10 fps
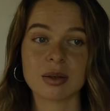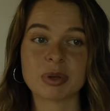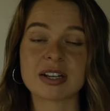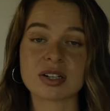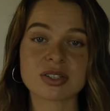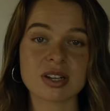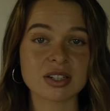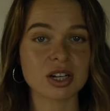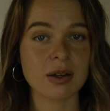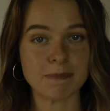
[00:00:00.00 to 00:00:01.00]
but there's
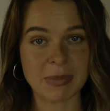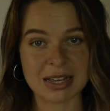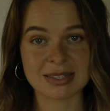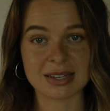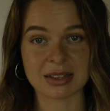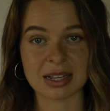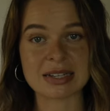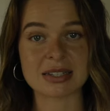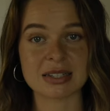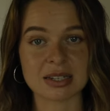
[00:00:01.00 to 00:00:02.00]
such amazing
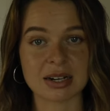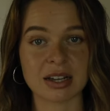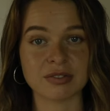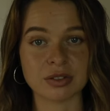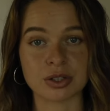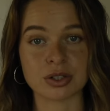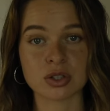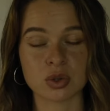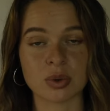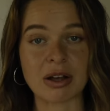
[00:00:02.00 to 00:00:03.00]
lessons that I have
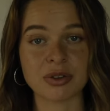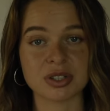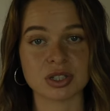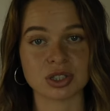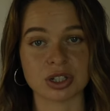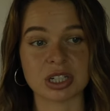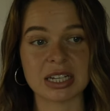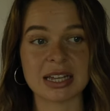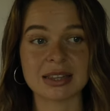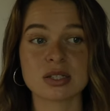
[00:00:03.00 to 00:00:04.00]
learned throughout this
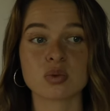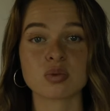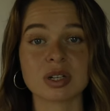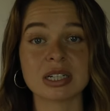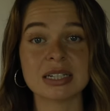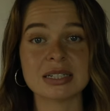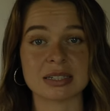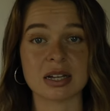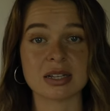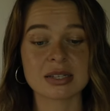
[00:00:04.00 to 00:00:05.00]
journey and this really
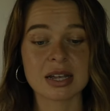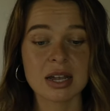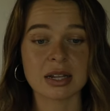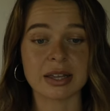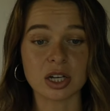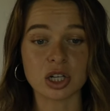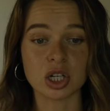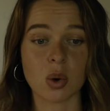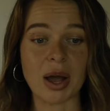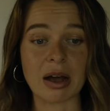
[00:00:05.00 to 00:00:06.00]
does like
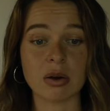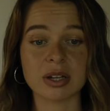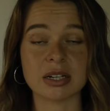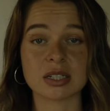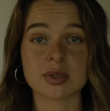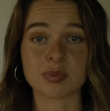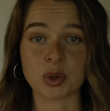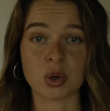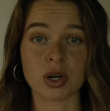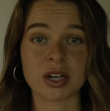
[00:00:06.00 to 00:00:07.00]
go out and
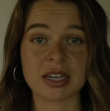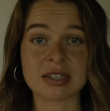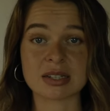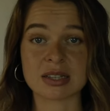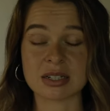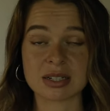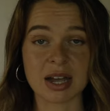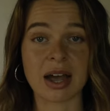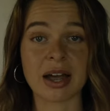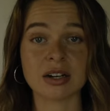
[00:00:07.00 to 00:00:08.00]
explore against the
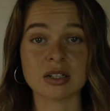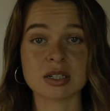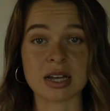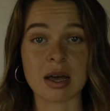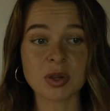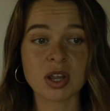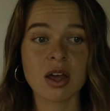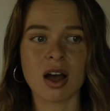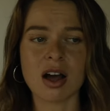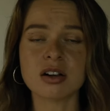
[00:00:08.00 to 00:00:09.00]
entire depth
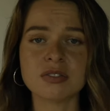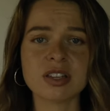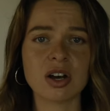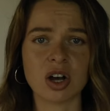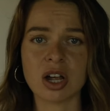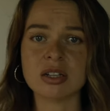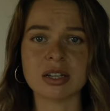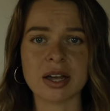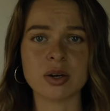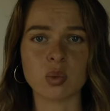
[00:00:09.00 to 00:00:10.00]
of the
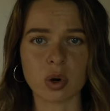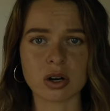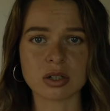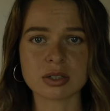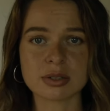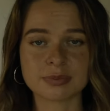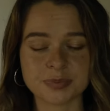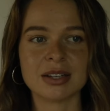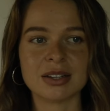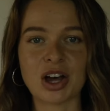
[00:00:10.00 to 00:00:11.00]
online world.
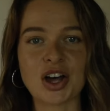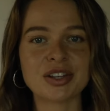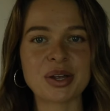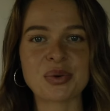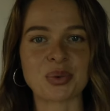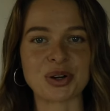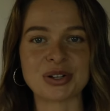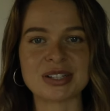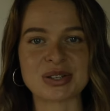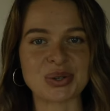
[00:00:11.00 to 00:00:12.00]
The online
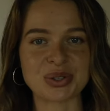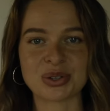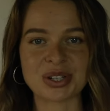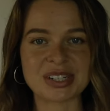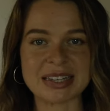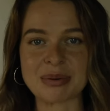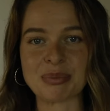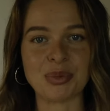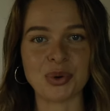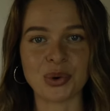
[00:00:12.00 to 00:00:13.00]
world is only going to
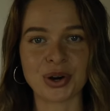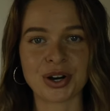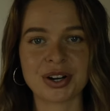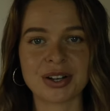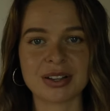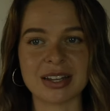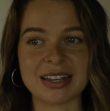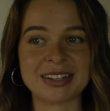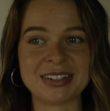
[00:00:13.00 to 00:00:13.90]
get more like